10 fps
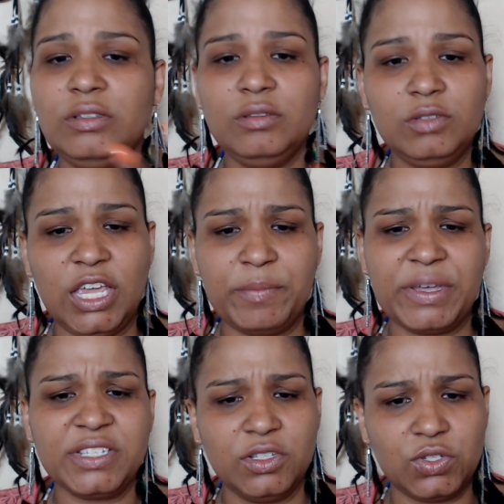take my
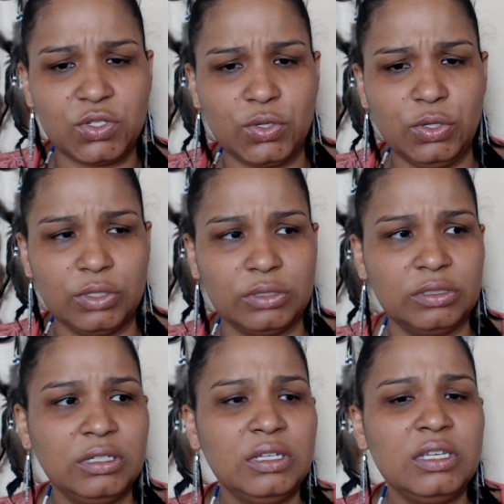son to school,
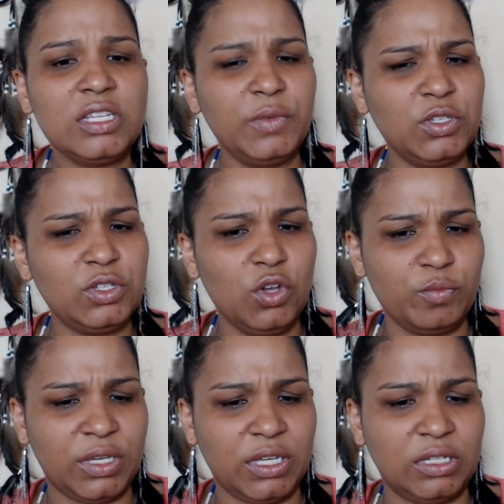something told
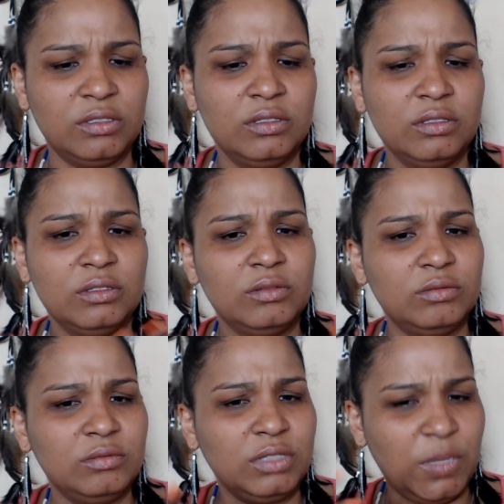me,
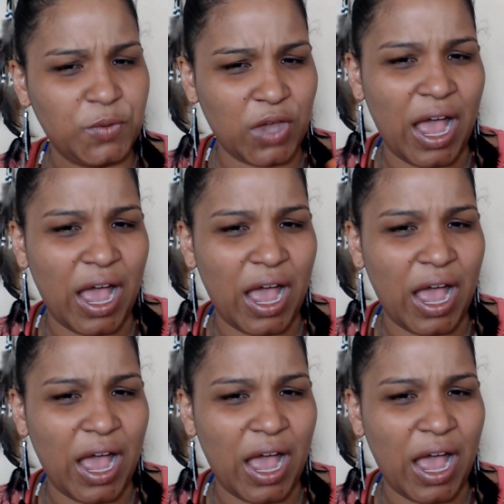keep your eye